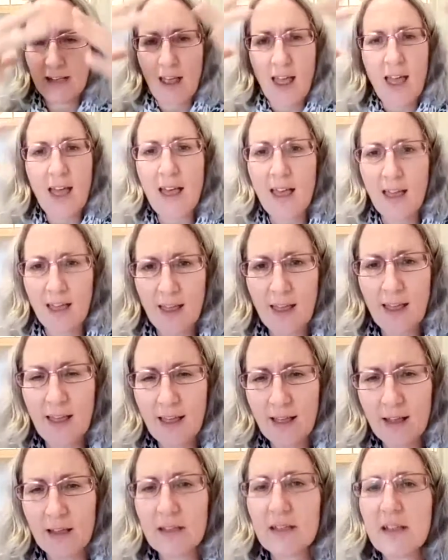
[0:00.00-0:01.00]

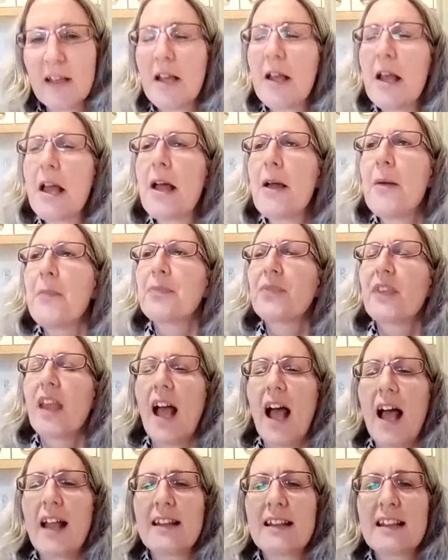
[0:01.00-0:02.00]

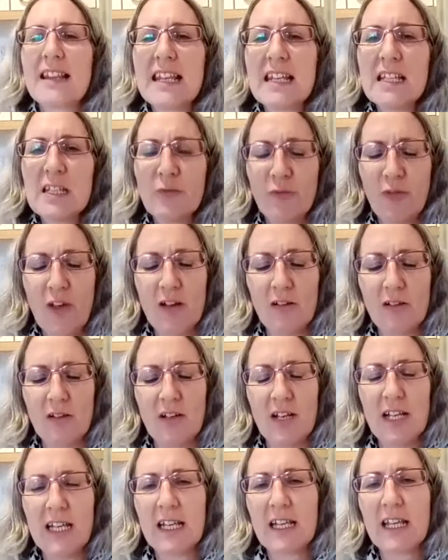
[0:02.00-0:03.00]
And this felt
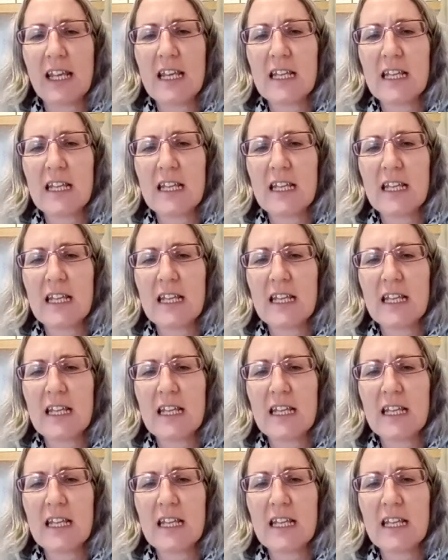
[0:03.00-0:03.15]
like,